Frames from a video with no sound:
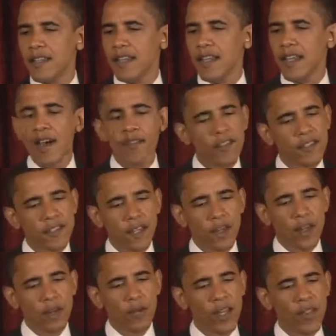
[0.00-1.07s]
And obviously
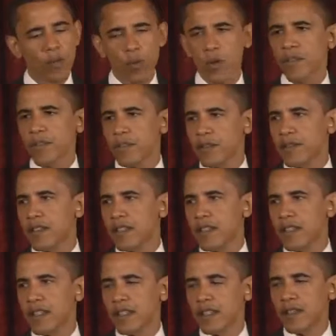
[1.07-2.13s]
all around the world,
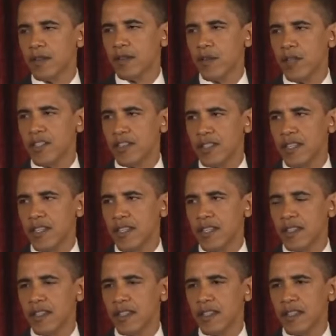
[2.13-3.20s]
we
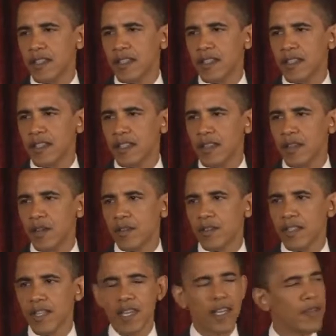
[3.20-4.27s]
see
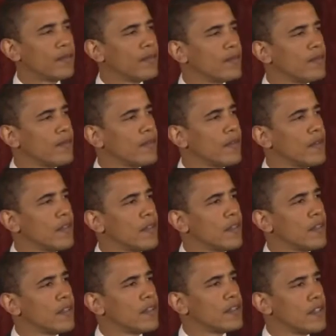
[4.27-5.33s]
those same
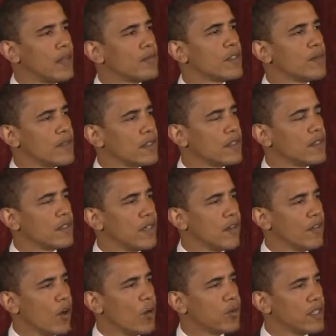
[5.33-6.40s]
symptoms
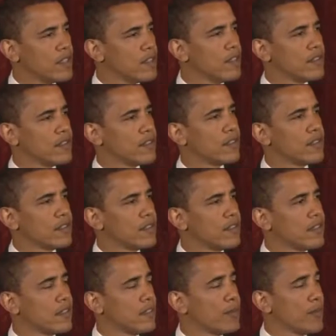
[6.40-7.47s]
of hopelessness
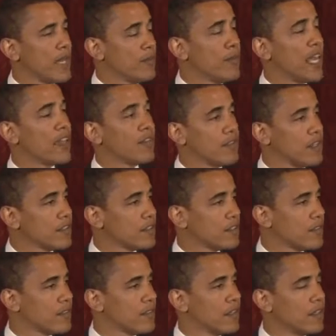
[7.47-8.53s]
made
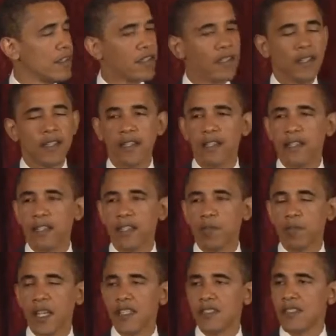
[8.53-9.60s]
manifest
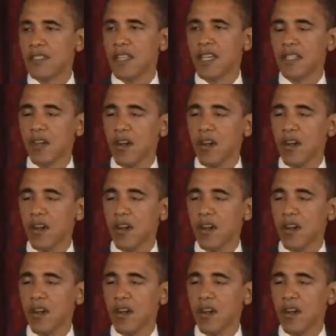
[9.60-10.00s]
in places like